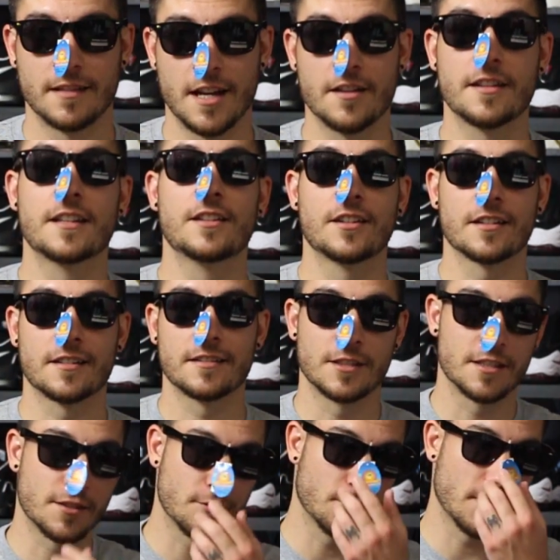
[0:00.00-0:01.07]
how do they look with
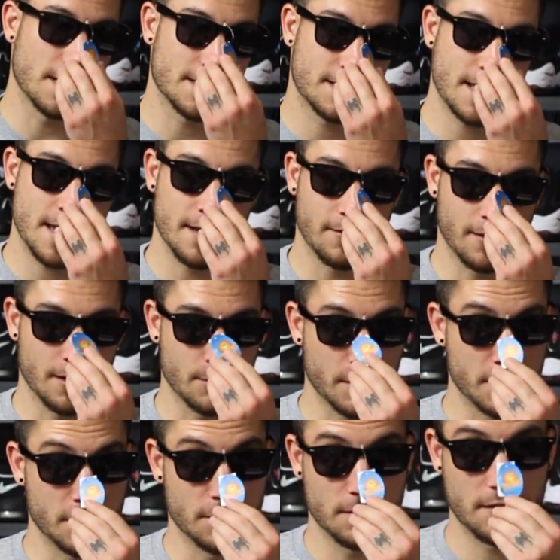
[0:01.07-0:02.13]
this cool ass tag right on
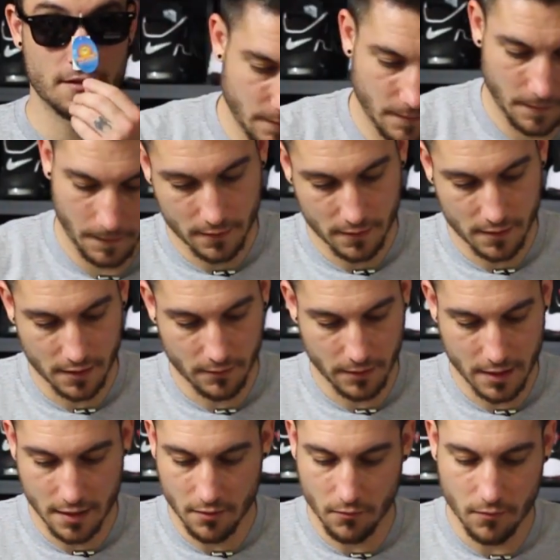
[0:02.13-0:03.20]
my nose? Looks like
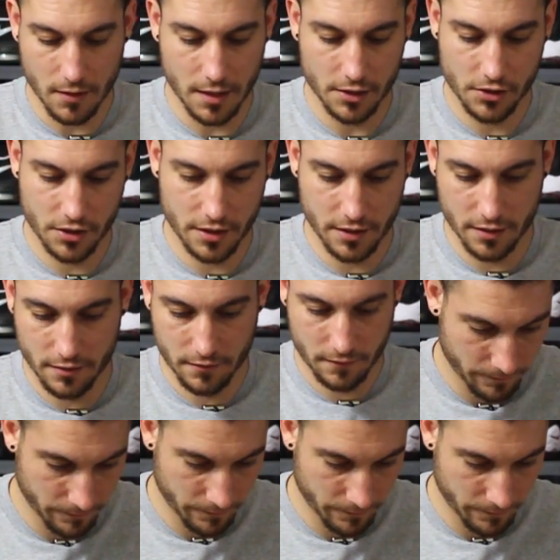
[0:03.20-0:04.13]
we got a watch here.